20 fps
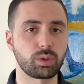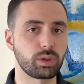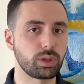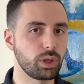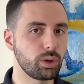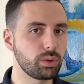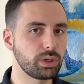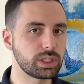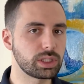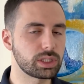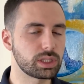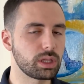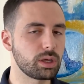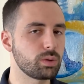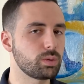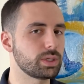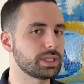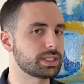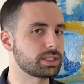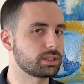a low and
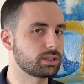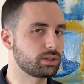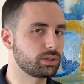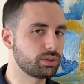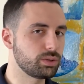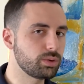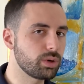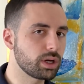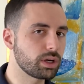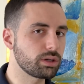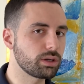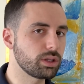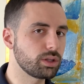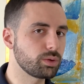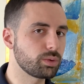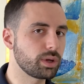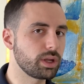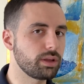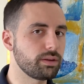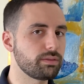slow is
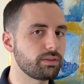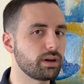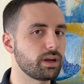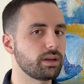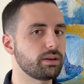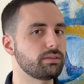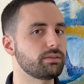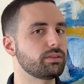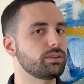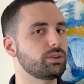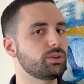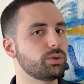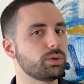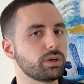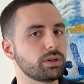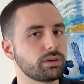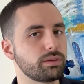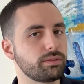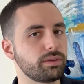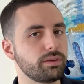225,
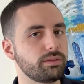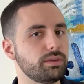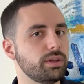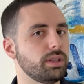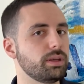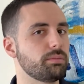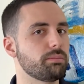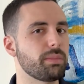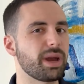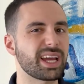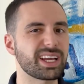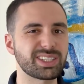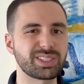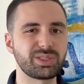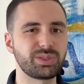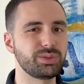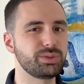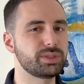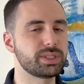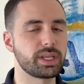250, max
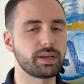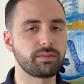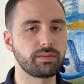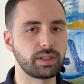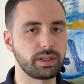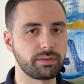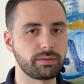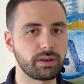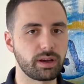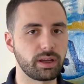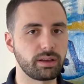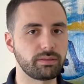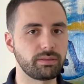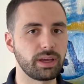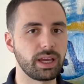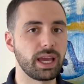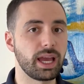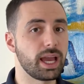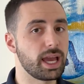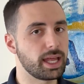275,
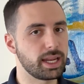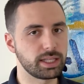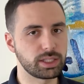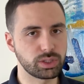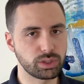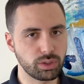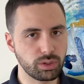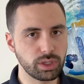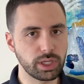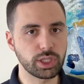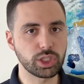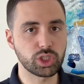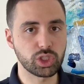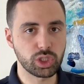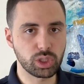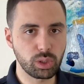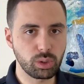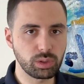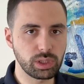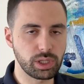and it's cooking
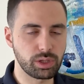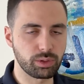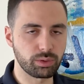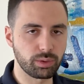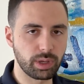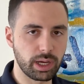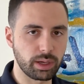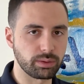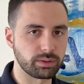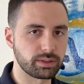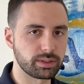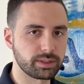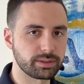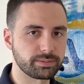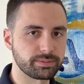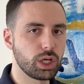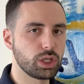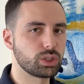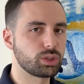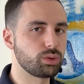slowly throughout.
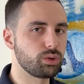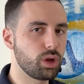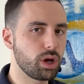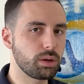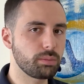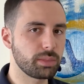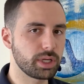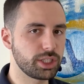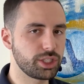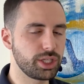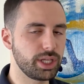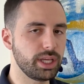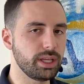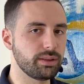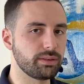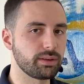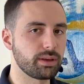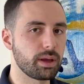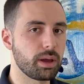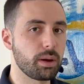So not much
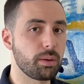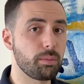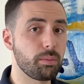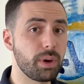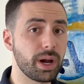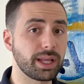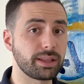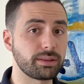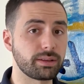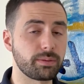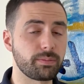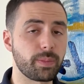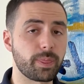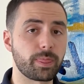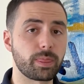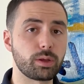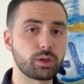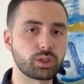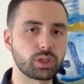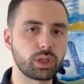heat, but
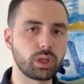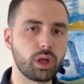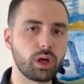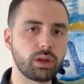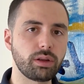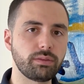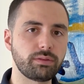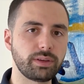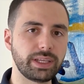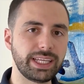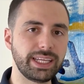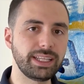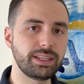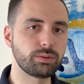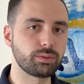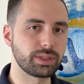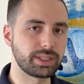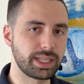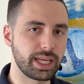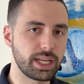there's a lot of heat
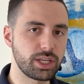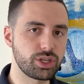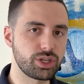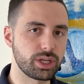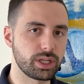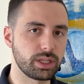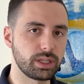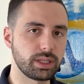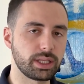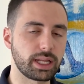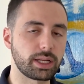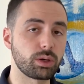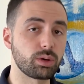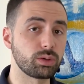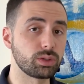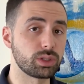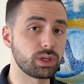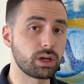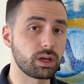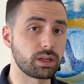retention that
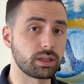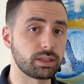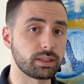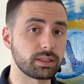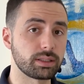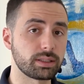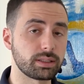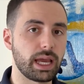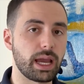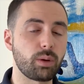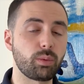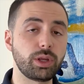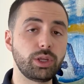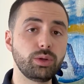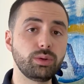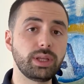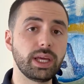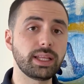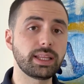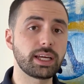goes on. And when you
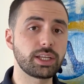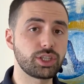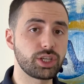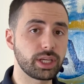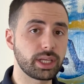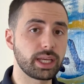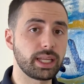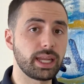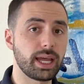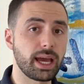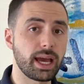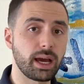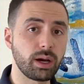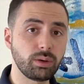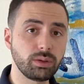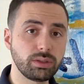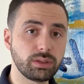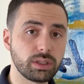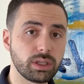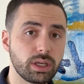take that chicken
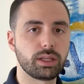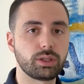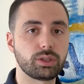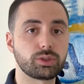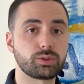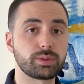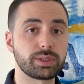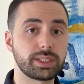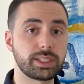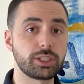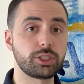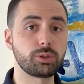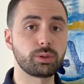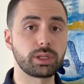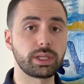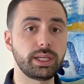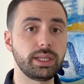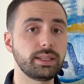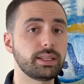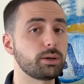out, there's residual
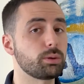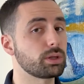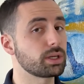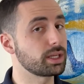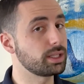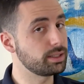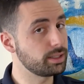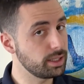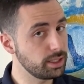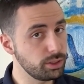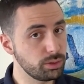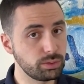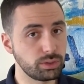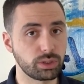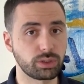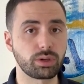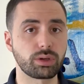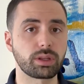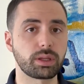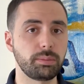heat that will continue to
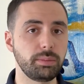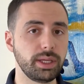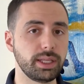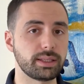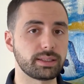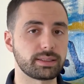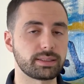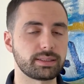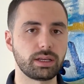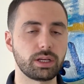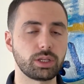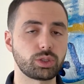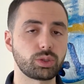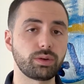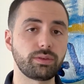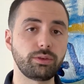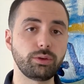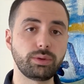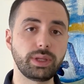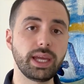cook the meat. So
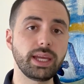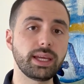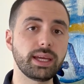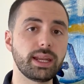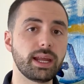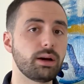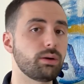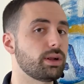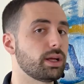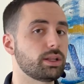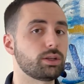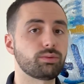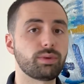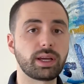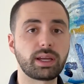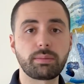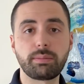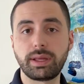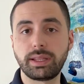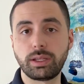if you take it out at the
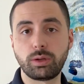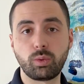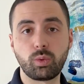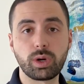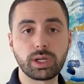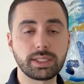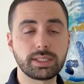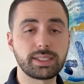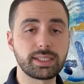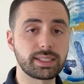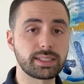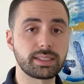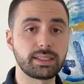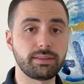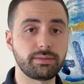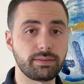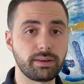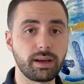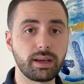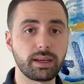recommended
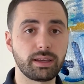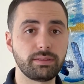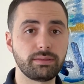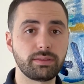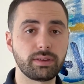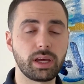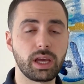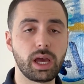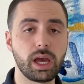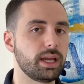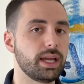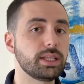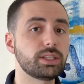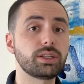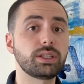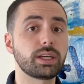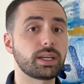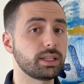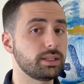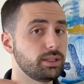165, it's
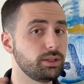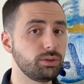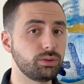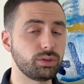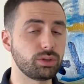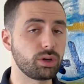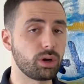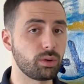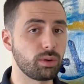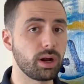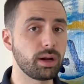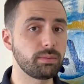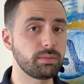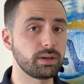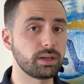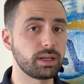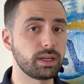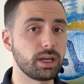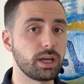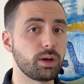going to continue to go
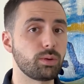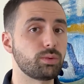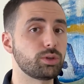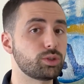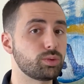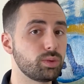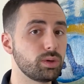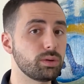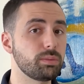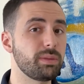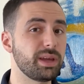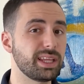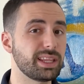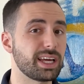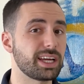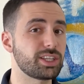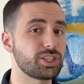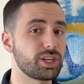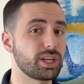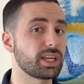up, which will make
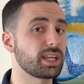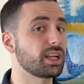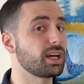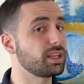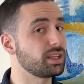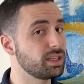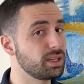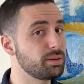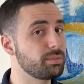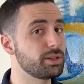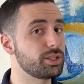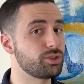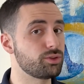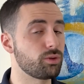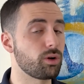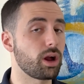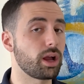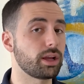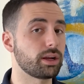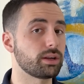that chicken a little bit
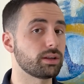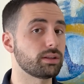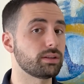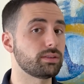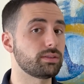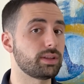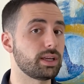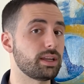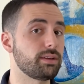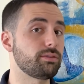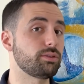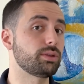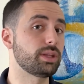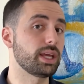drier than if you